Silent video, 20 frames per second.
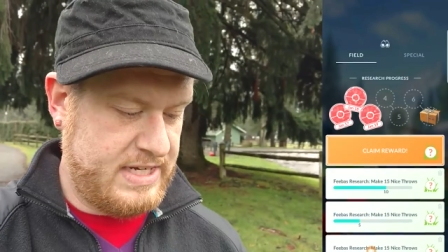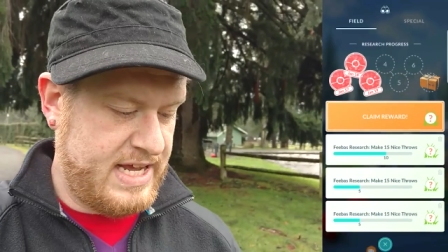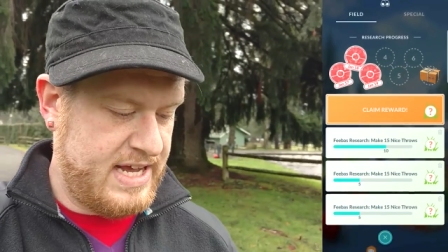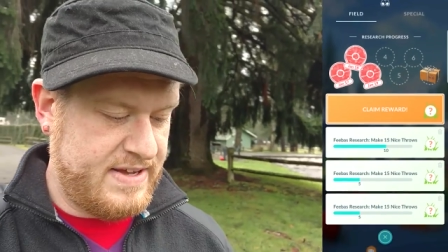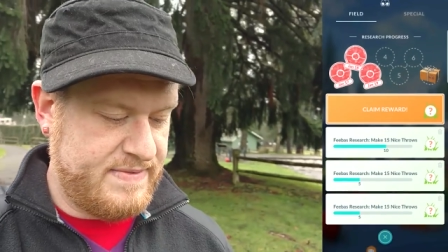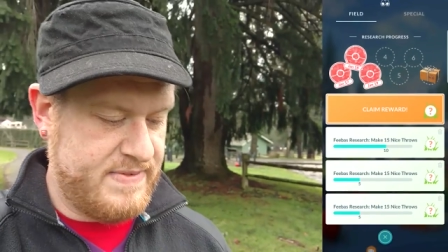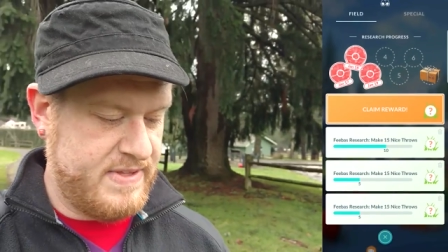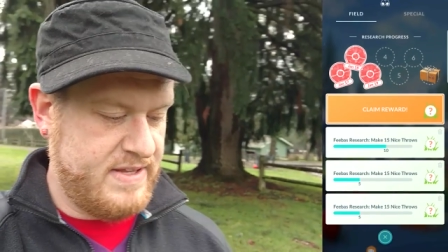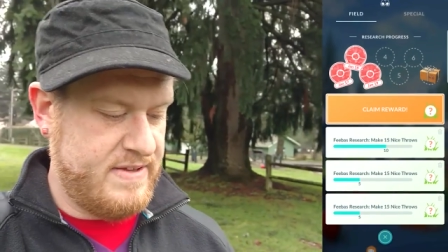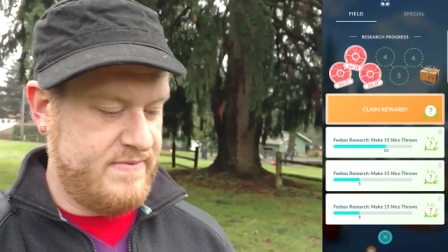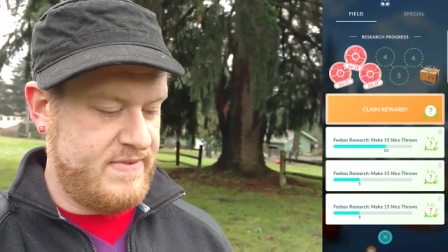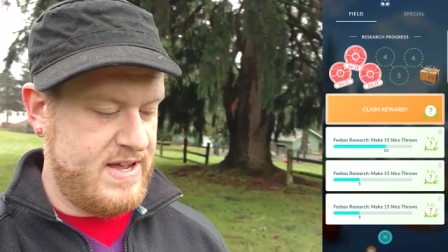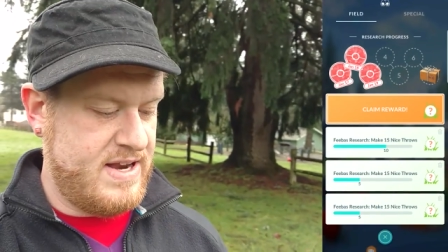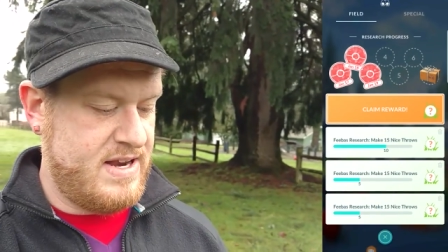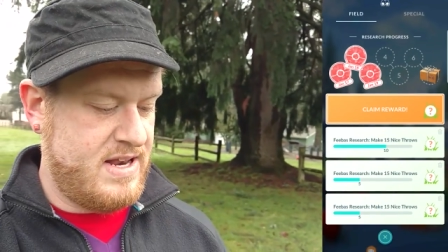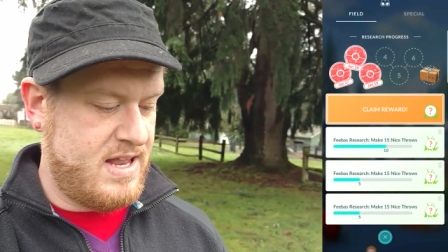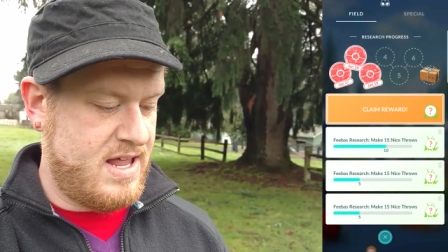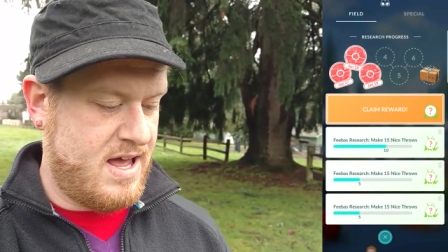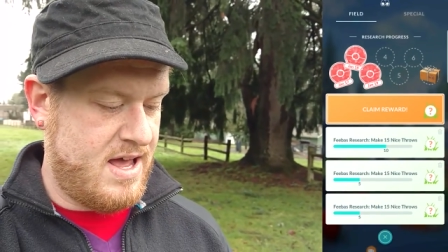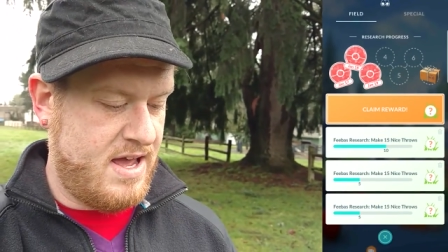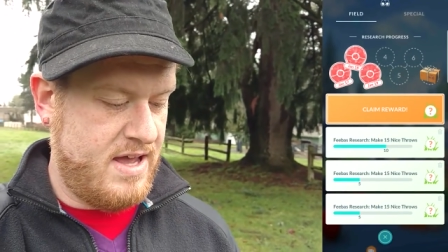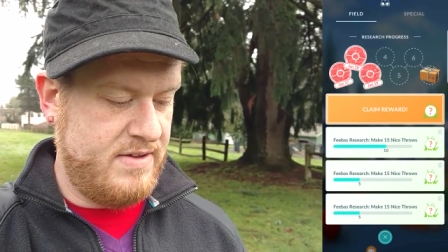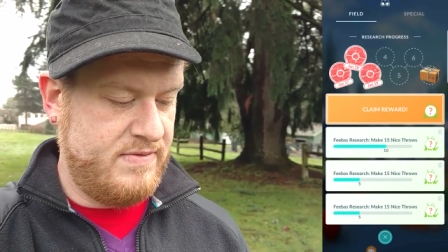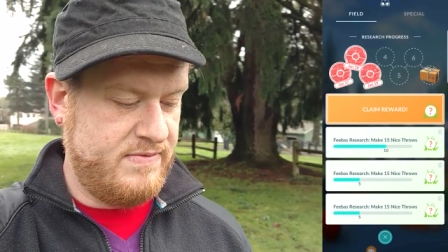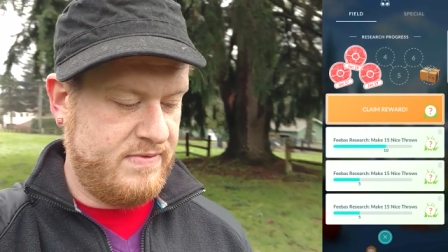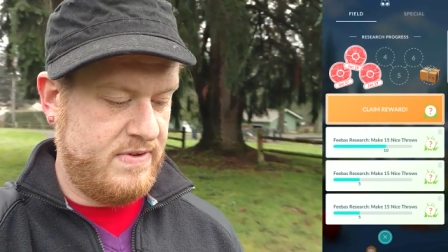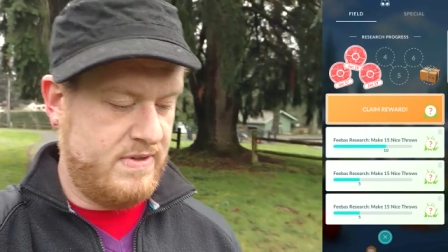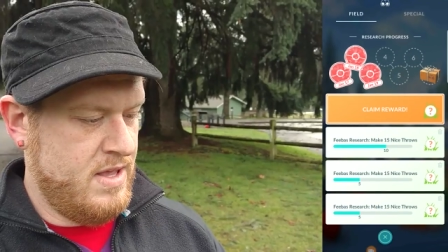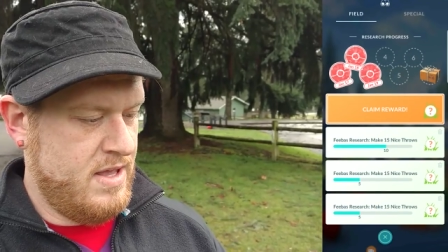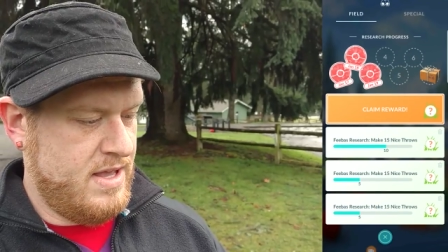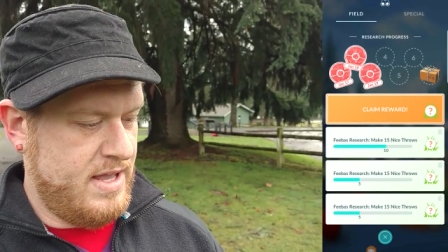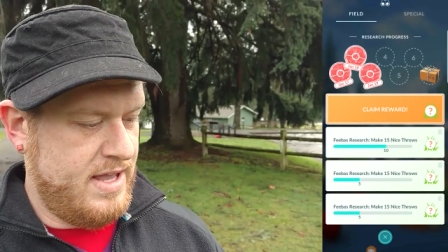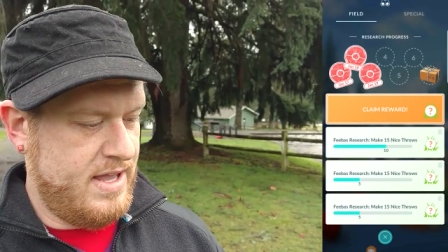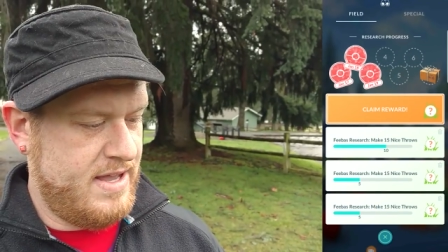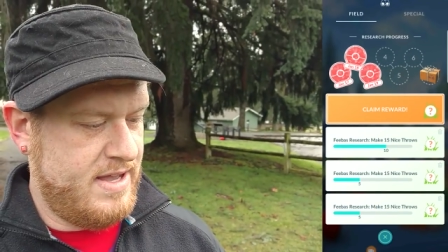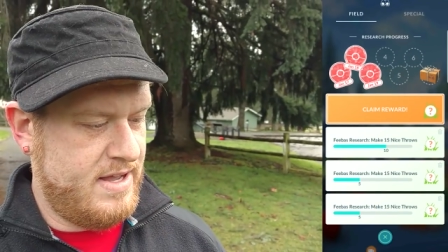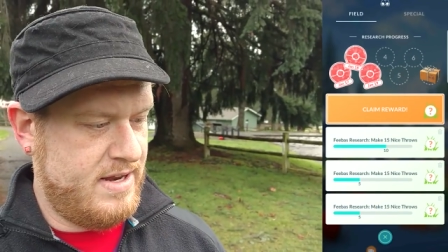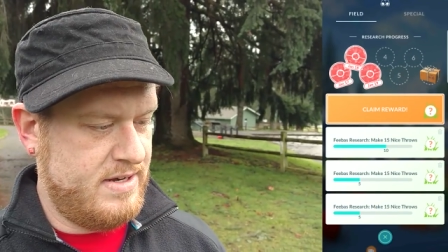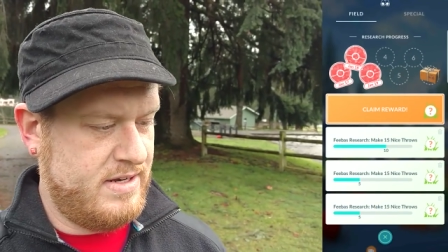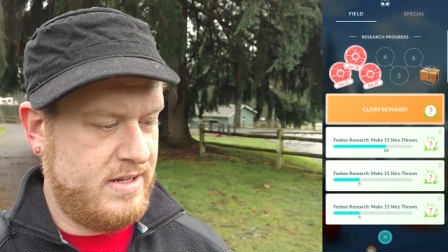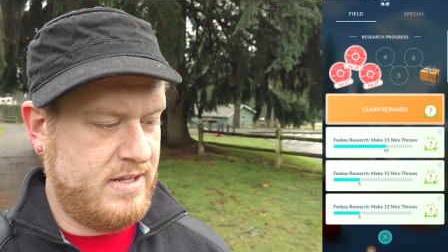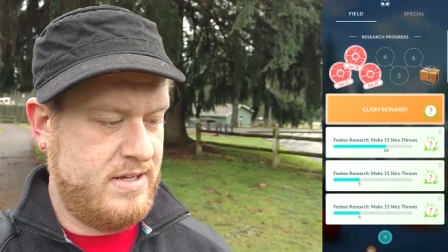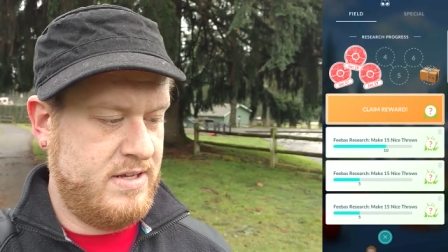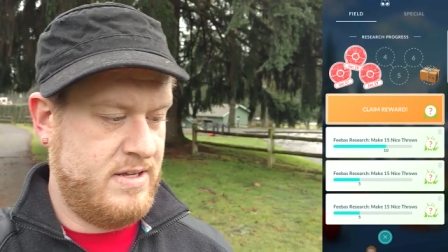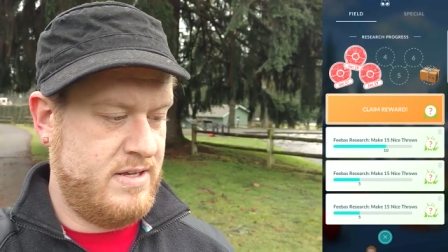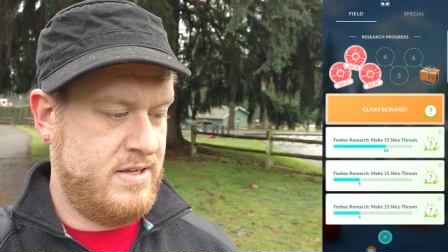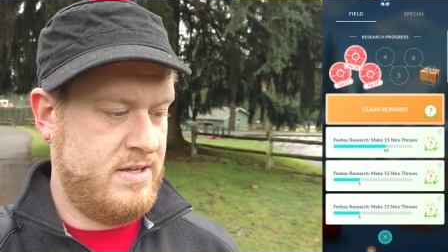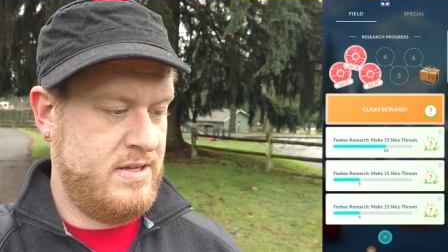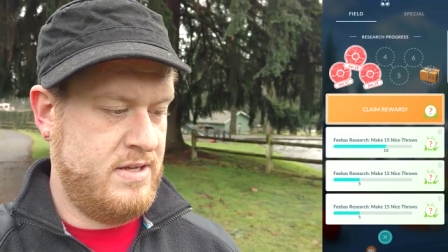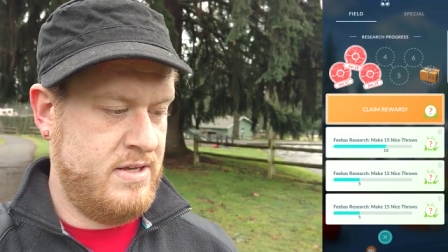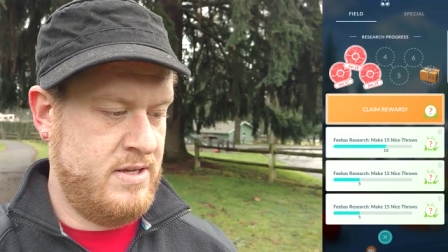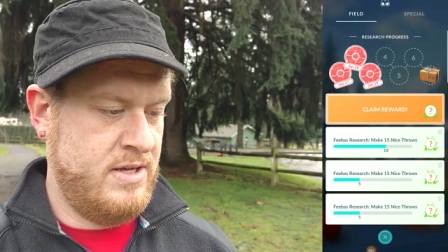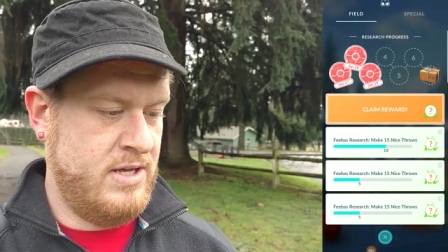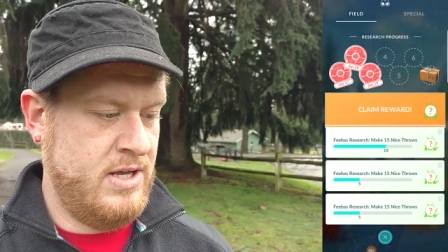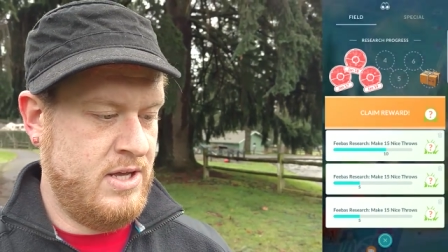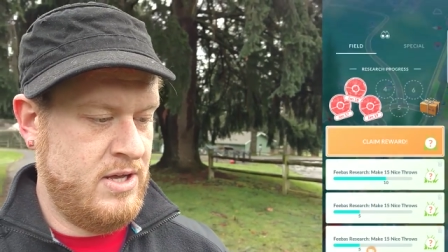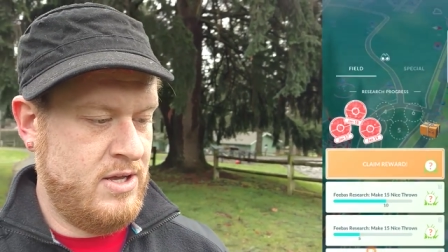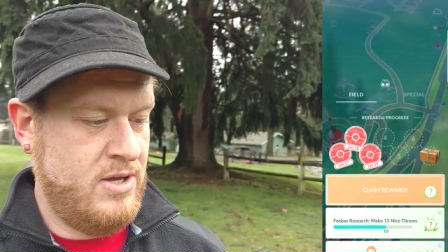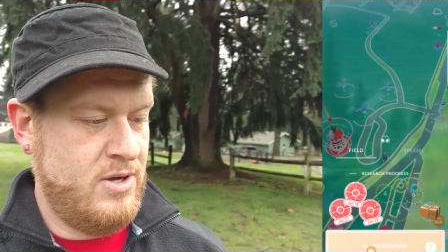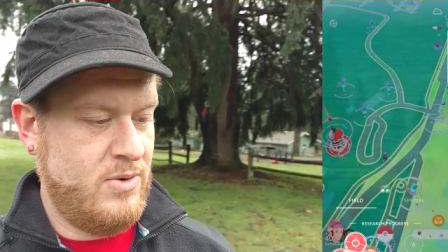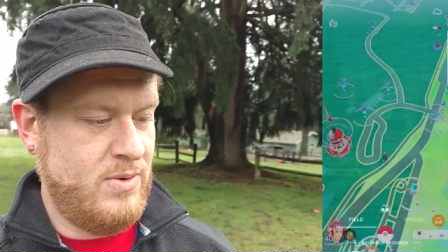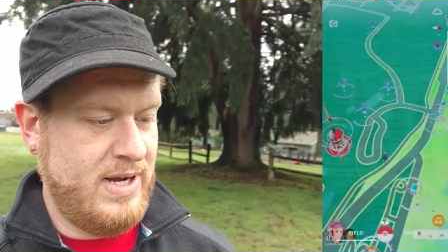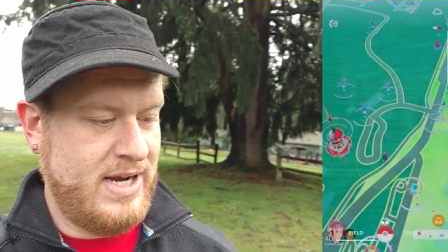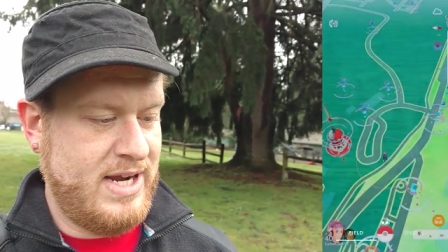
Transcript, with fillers: half of the event live, and we